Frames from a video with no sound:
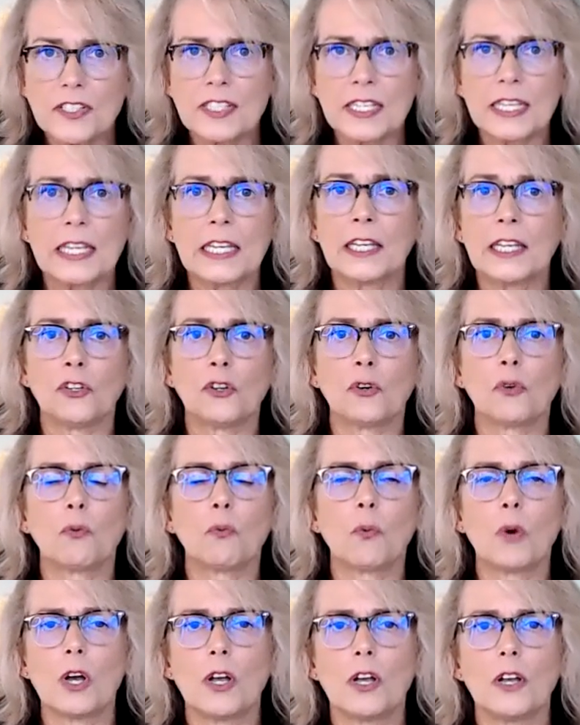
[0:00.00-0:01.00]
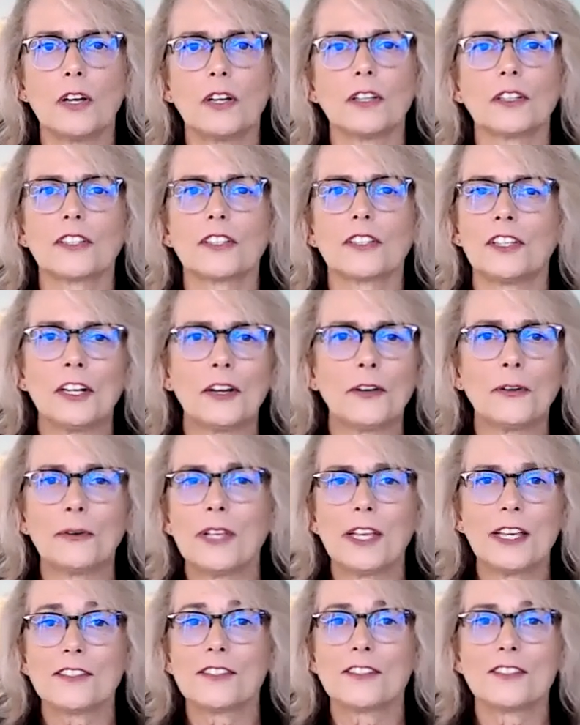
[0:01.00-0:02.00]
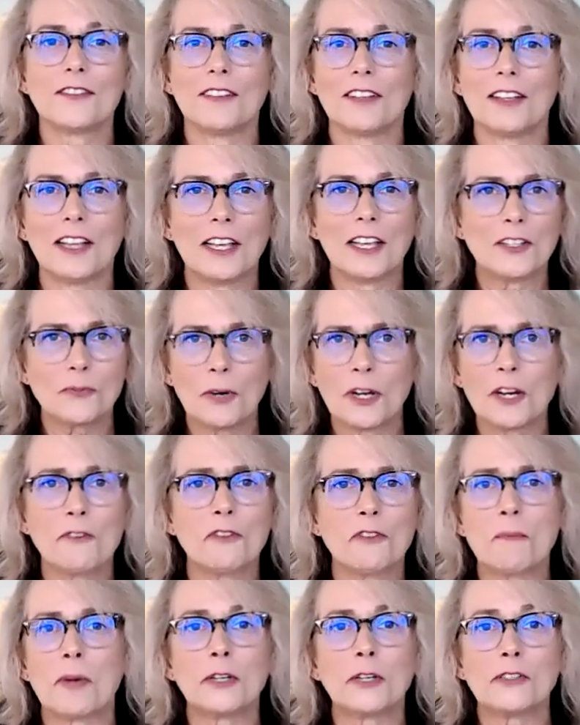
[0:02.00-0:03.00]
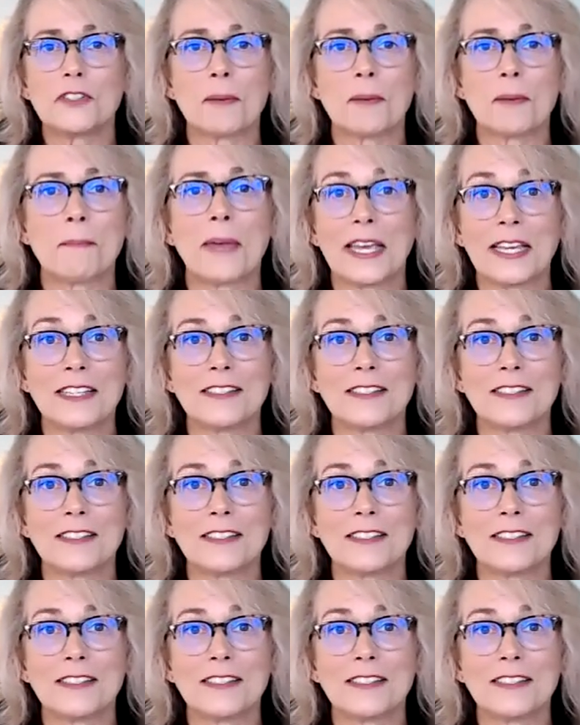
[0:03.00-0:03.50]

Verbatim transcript: in your work. You know, it's it's one of the most amazing